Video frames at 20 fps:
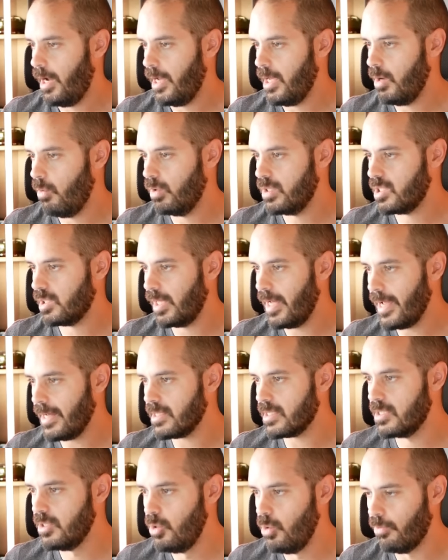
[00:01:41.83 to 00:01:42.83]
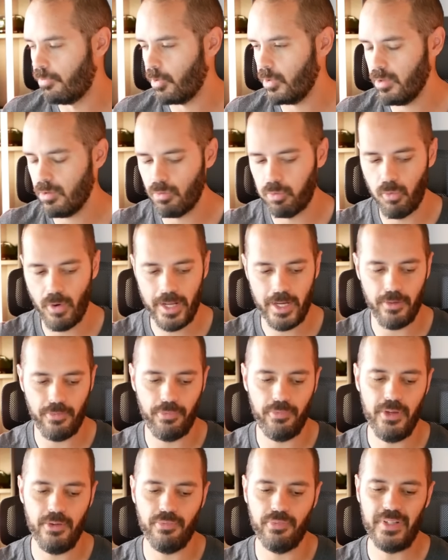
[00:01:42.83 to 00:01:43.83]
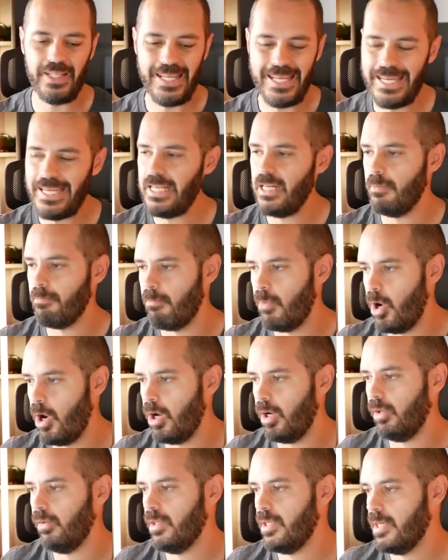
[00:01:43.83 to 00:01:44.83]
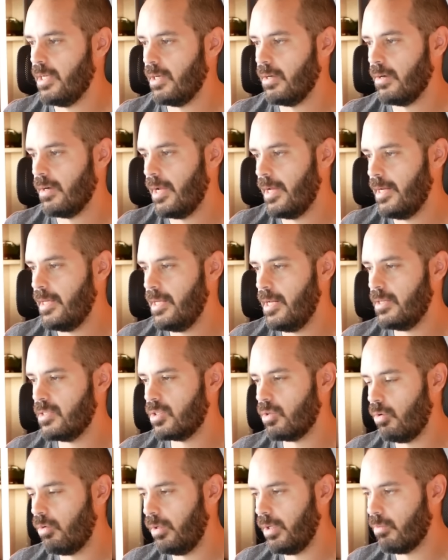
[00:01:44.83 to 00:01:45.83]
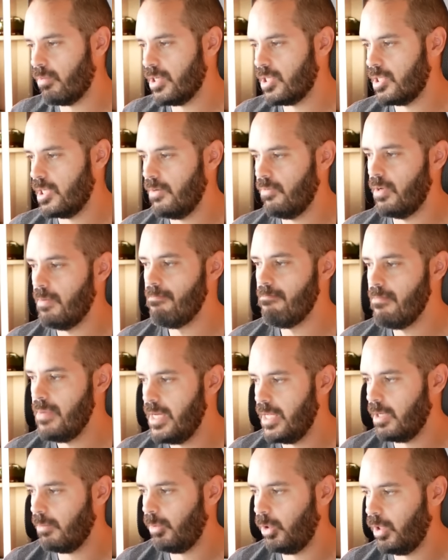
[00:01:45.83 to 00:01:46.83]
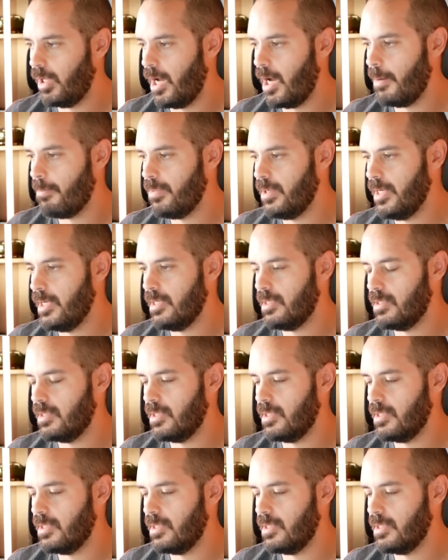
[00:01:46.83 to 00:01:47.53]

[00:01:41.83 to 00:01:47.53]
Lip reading: It was last new for the 2015 model year, and it has only received minimal updates